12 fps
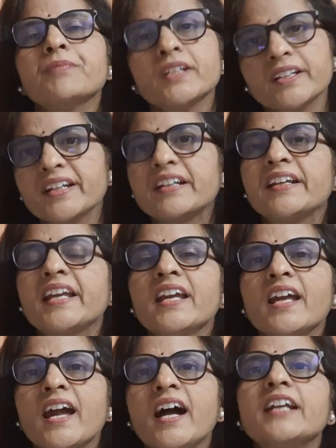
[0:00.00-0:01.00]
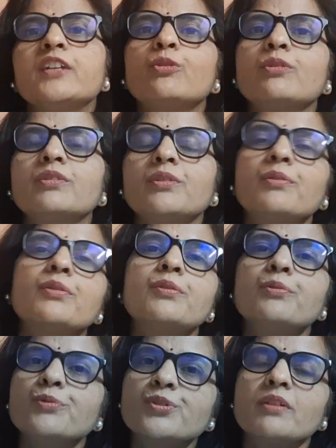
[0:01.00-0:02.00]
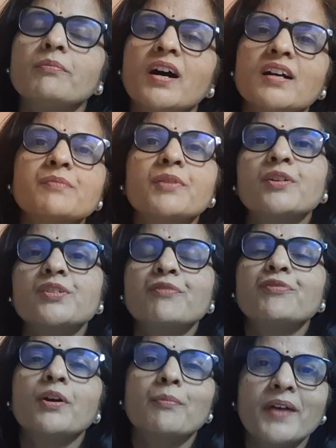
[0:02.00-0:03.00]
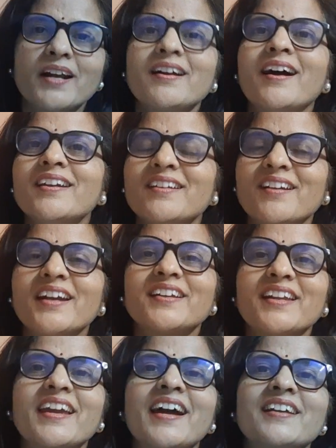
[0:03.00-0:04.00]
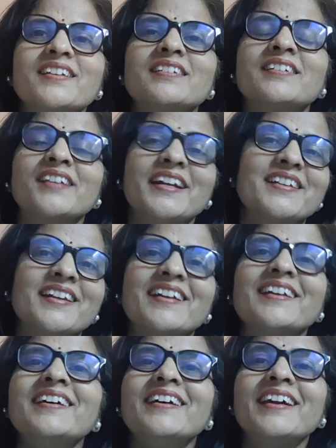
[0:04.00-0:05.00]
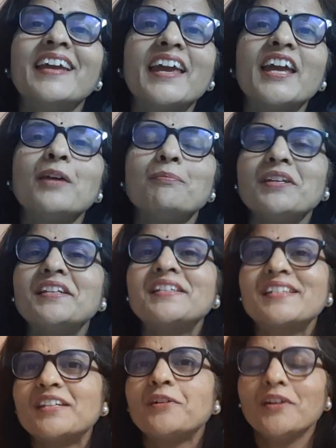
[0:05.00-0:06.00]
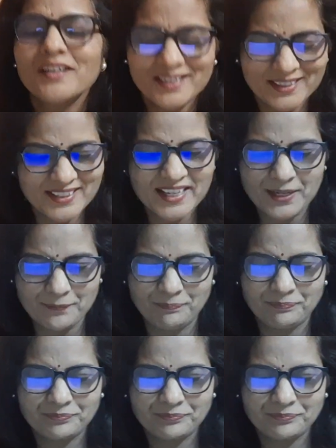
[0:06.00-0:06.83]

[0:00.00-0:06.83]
correctly and you don't lose on marks because of your bad handwriting at writing A, B, C or D.